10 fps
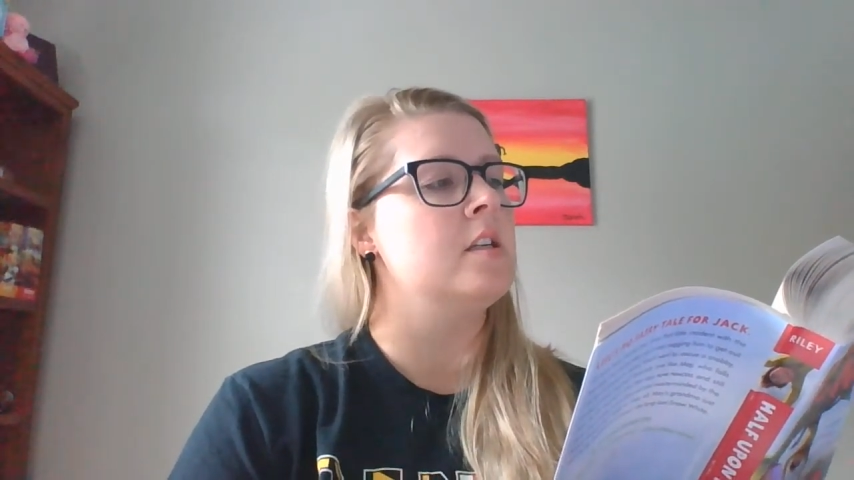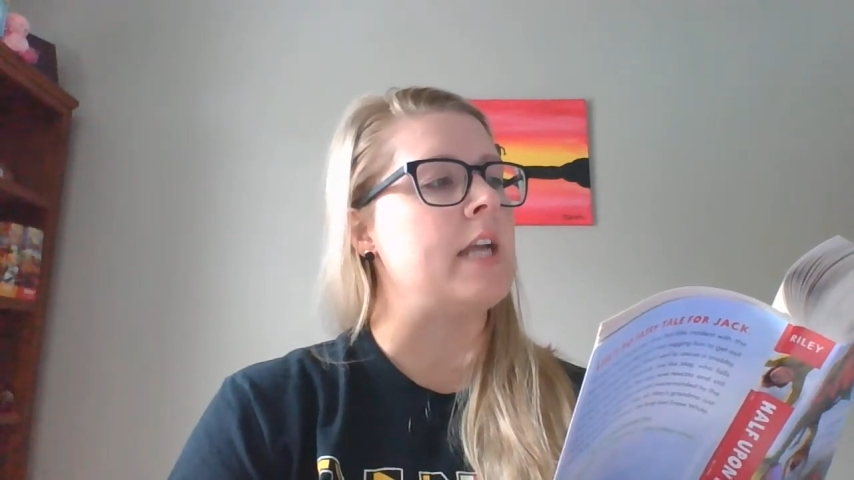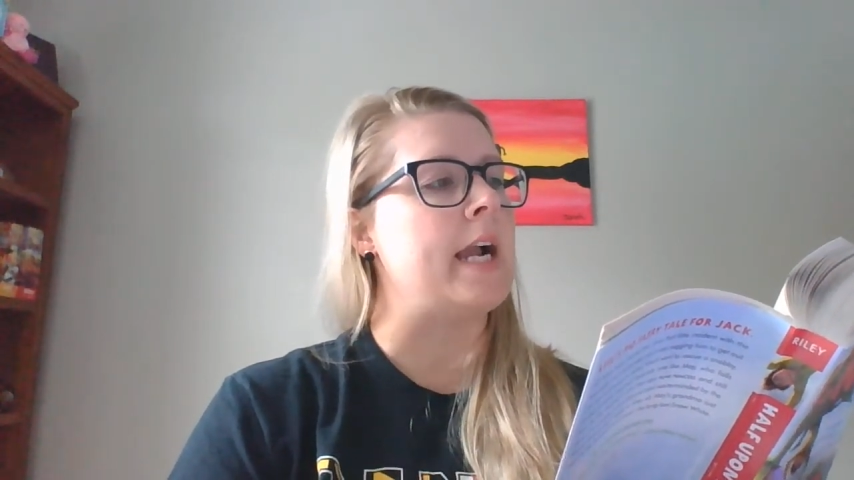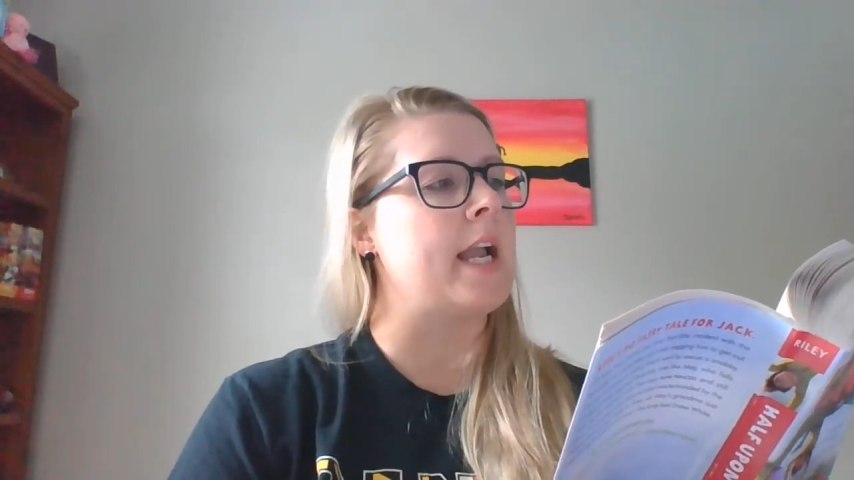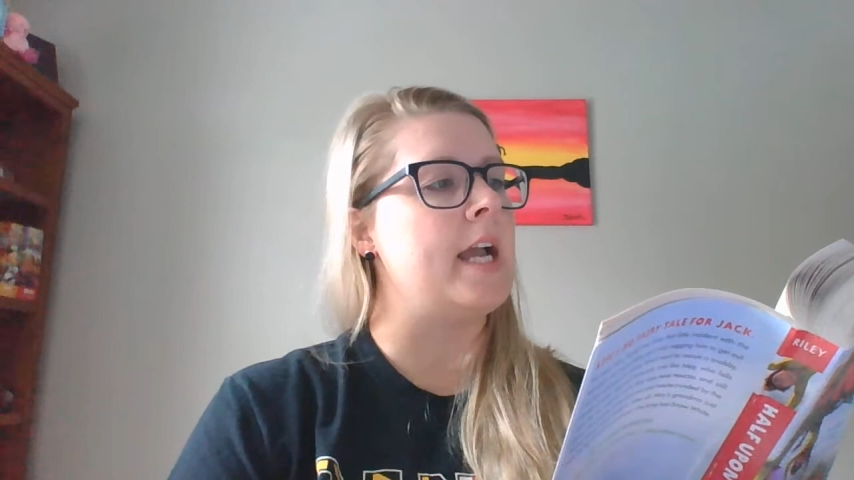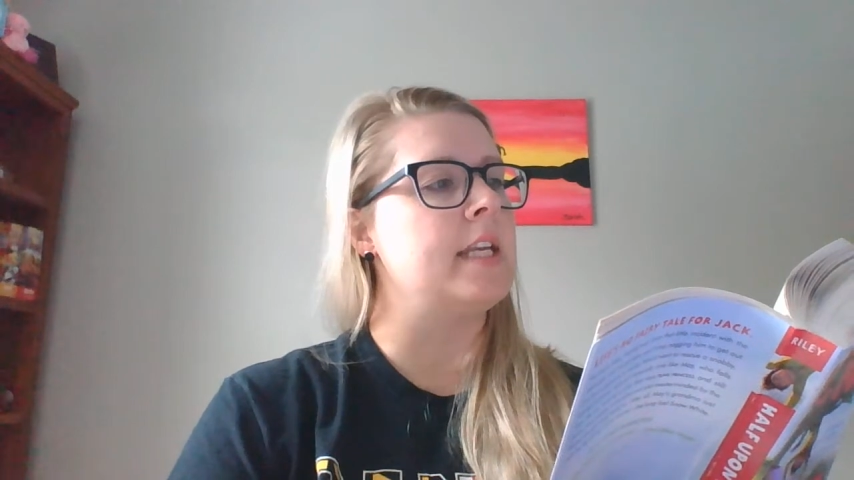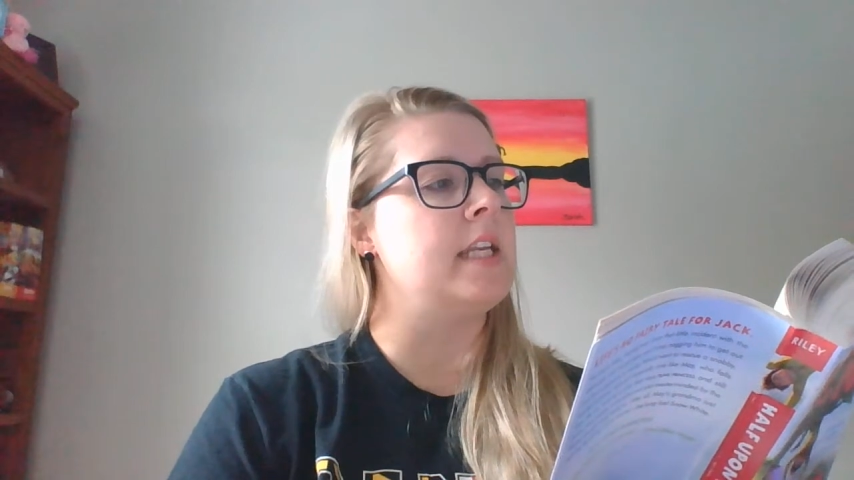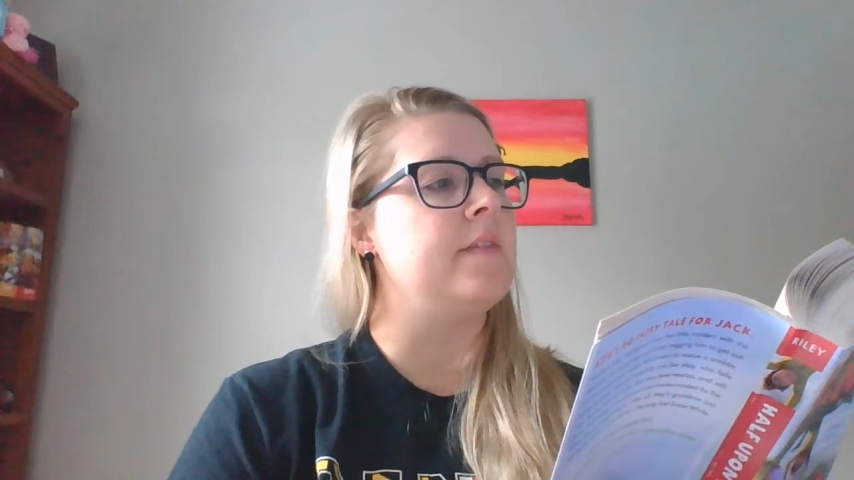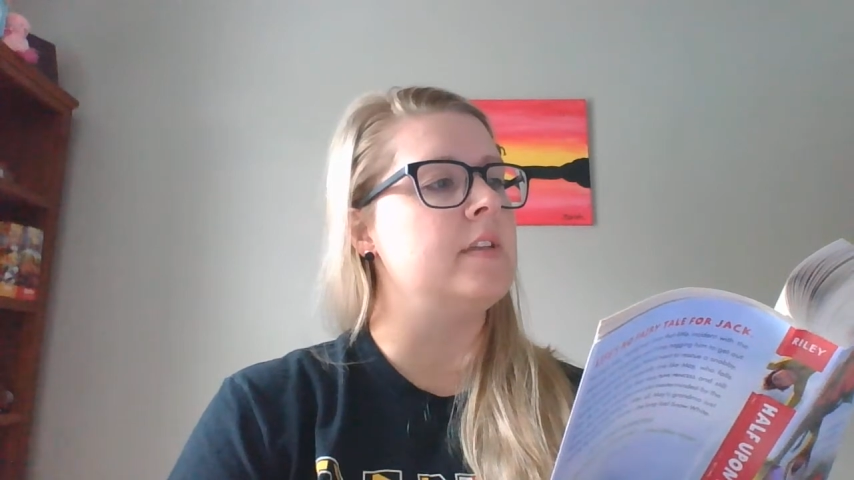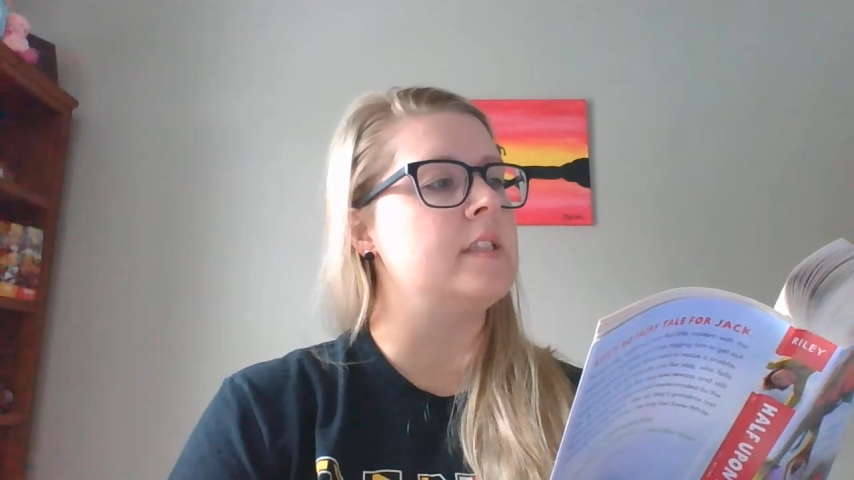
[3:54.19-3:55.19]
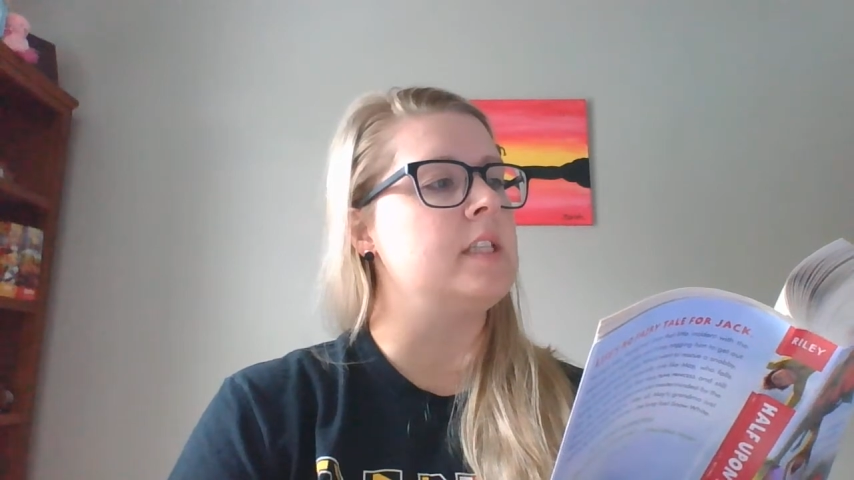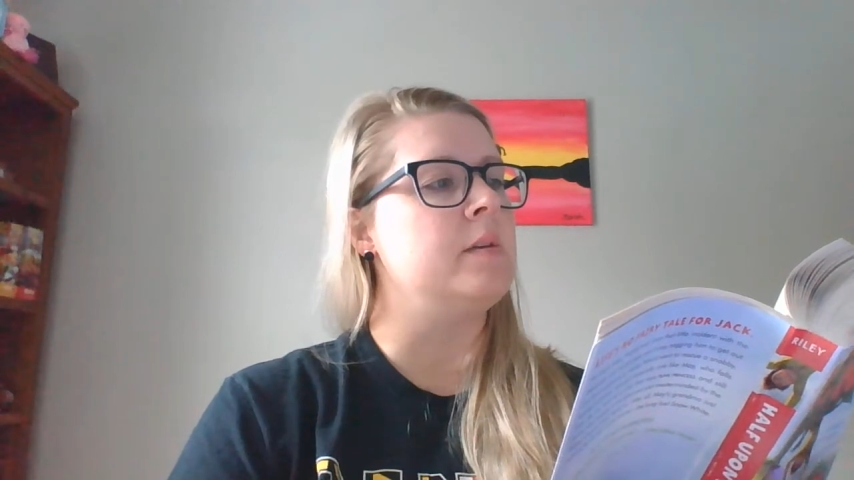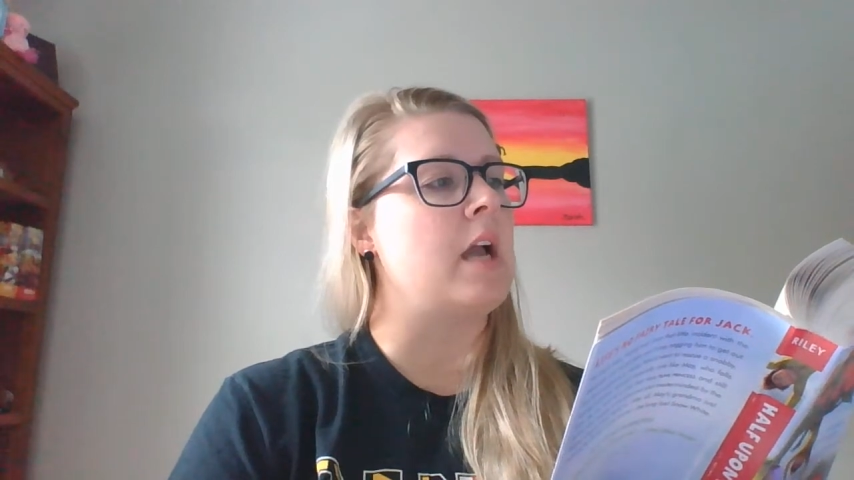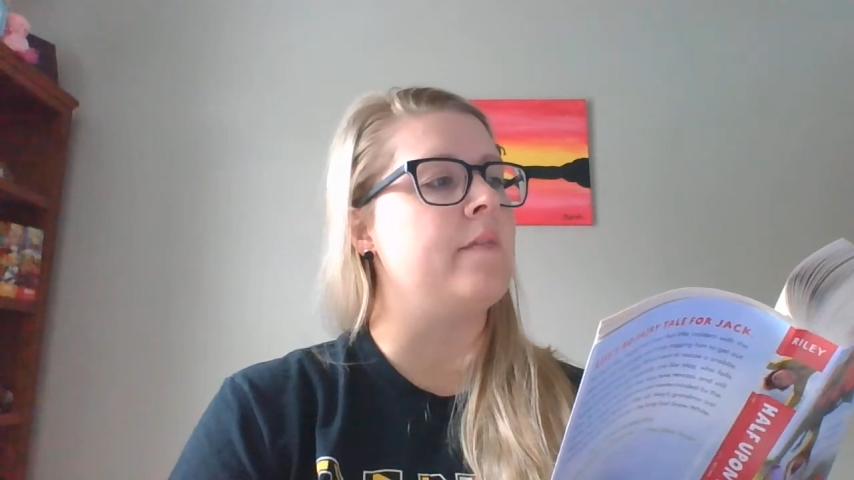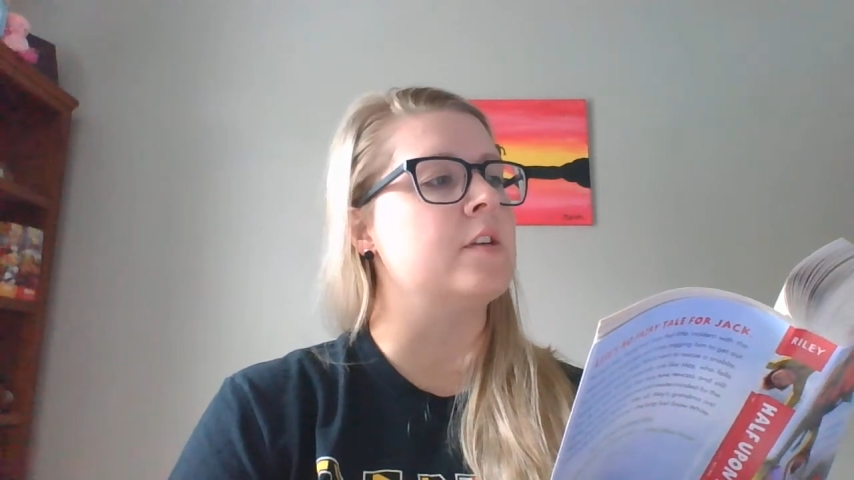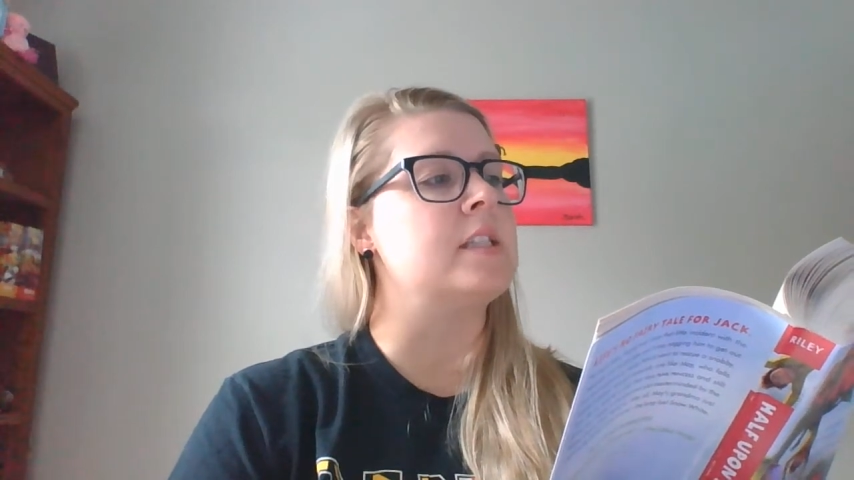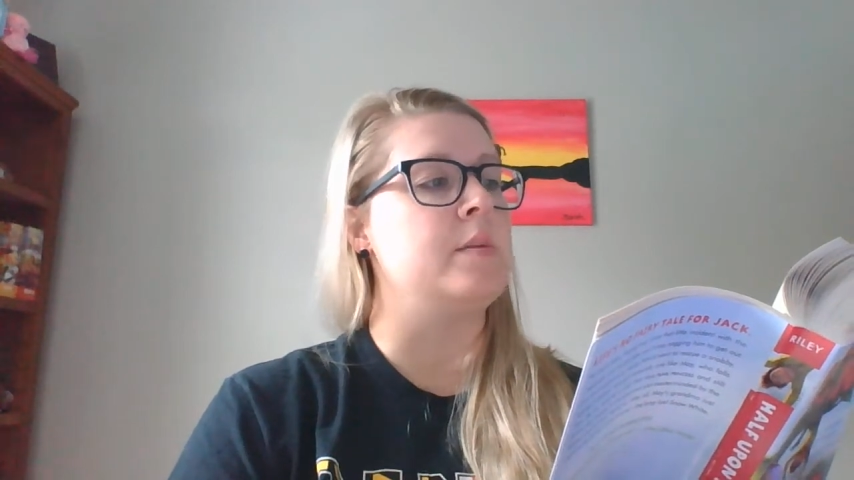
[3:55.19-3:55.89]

Jack hadn't even ever